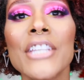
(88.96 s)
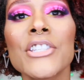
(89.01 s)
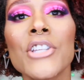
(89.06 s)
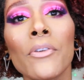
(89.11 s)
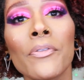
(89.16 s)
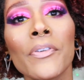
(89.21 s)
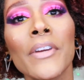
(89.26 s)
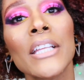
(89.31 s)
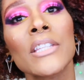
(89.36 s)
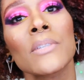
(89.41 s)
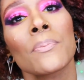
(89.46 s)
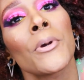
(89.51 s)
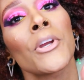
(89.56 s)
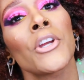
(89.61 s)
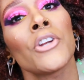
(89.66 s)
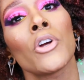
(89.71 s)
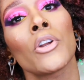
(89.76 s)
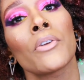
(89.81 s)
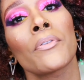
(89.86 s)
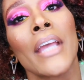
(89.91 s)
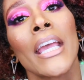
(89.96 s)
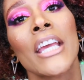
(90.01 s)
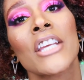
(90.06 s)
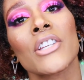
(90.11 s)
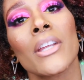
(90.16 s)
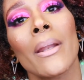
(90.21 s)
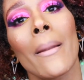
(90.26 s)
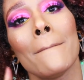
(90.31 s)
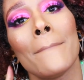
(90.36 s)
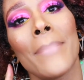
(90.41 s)
and don't forget to put your
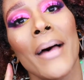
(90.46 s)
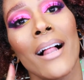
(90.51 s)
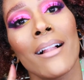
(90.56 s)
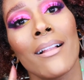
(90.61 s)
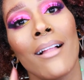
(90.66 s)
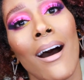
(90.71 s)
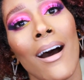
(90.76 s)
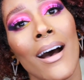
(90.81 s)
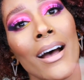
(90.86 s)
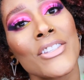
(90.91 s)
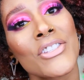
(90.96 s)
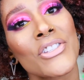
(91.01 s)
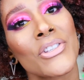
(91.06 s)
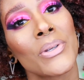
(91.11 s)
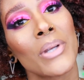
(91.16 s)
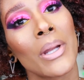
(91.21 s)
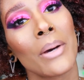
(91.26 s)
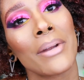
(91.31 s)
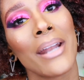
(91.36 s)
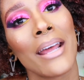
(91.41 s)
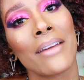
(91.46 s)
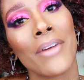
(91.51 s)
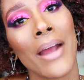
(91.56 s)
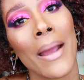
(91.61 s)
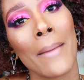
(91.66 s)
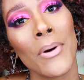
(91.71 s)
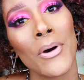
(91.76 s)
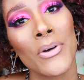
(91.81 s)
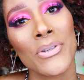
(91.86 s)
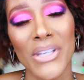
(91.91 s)
notification bell on so you know whenever
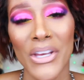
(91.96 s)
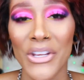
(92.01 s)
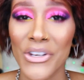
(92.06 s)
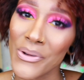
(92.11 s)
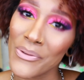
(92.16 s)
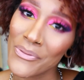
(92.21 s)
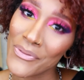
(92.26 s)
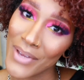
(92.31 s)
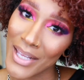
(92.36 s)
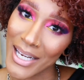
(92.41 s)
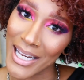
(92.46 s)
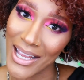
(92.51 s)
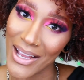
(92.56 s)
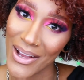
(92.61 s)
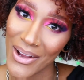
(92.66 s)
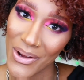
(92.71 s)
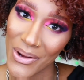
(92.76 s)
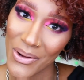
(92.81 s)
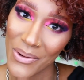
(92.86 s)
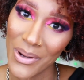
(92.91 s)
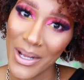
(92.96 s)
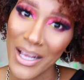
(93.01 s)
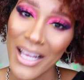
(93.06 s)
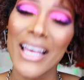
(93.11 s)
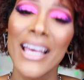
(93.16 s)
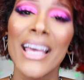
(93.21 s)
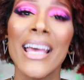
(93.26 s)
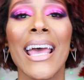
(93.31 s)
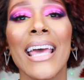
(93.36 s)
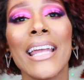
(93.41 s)
I post a new video.
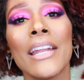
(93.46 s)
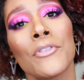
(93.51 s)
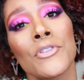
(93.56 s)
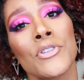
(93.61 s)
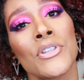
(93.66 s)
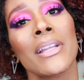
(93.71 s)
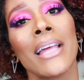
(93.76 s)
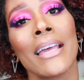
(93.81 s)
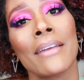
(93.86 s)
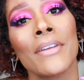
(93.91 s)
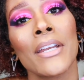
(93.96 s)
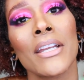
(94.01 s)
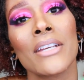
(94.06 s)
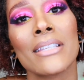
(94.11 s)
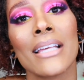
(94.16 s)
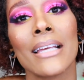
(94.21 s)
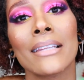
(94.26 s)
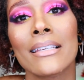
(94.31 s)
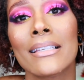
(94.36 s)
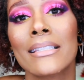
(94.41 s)
And if you do like videos like